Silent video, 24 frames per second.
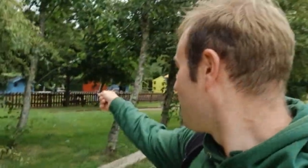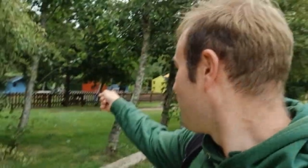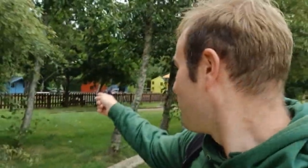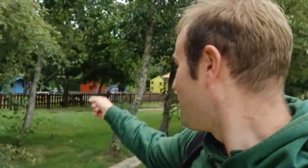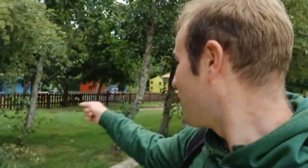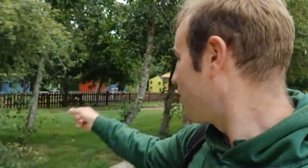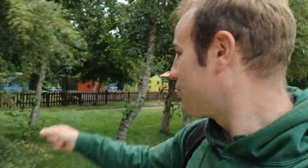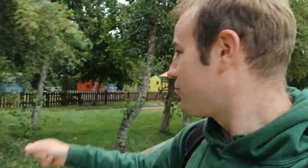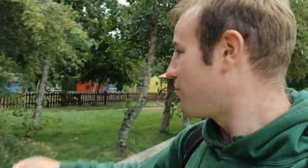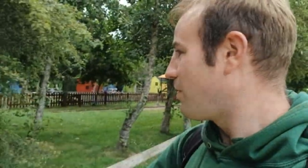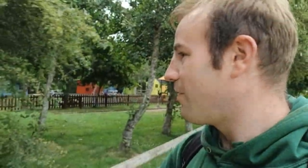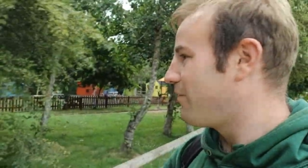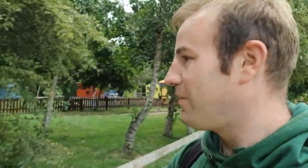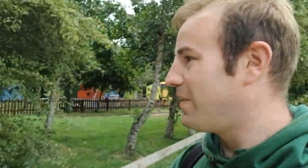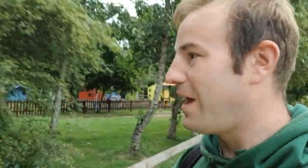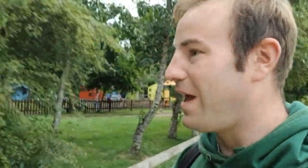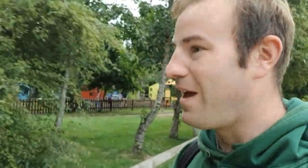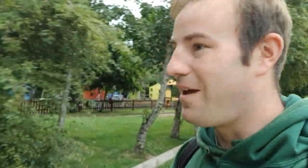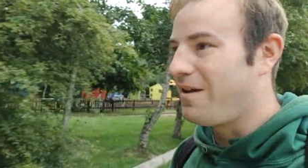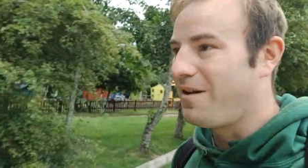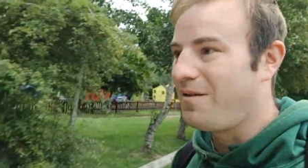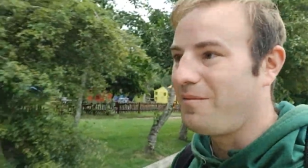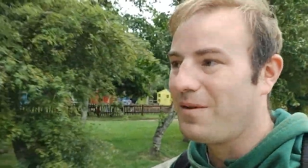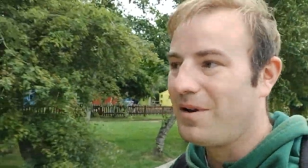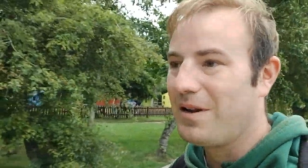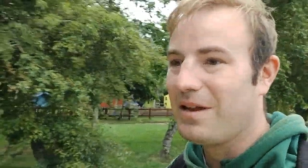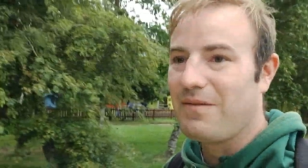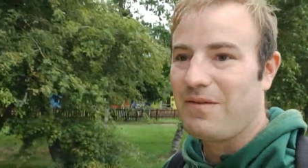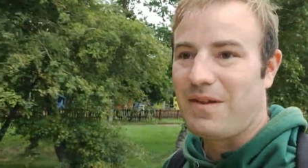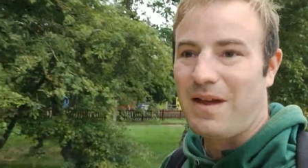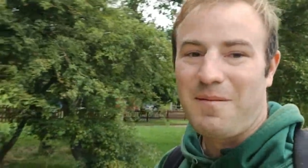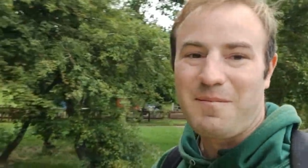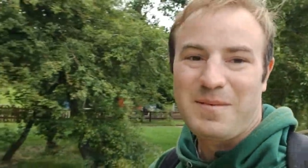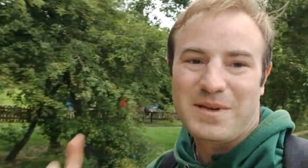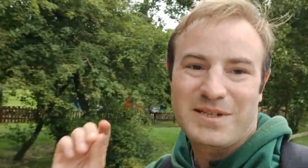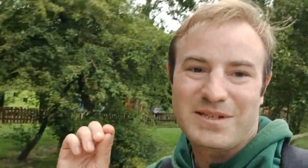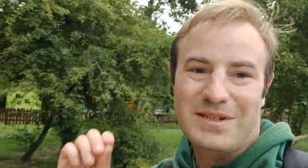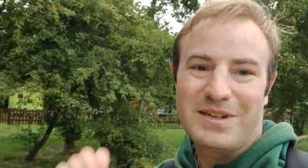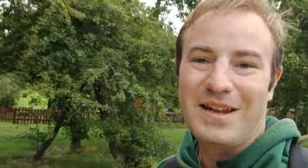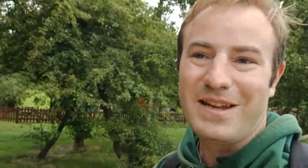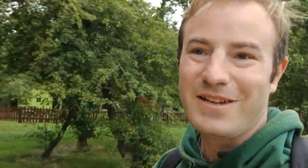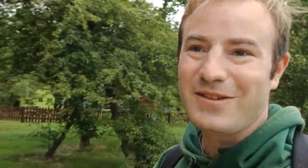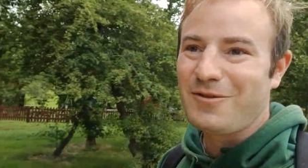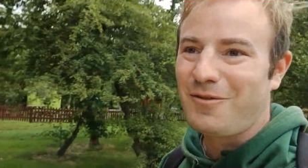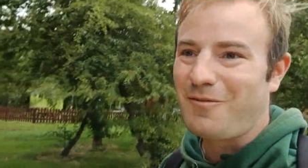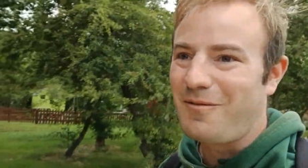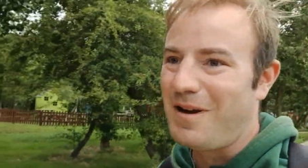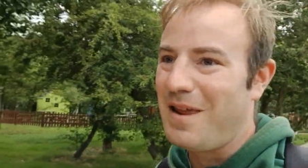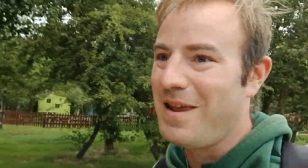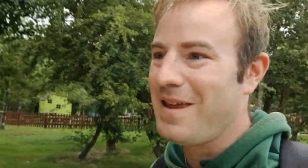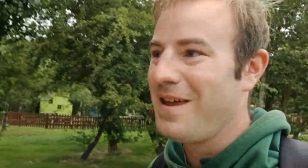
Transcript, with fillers: which are over there. I'm going to give that a miss today. It's not really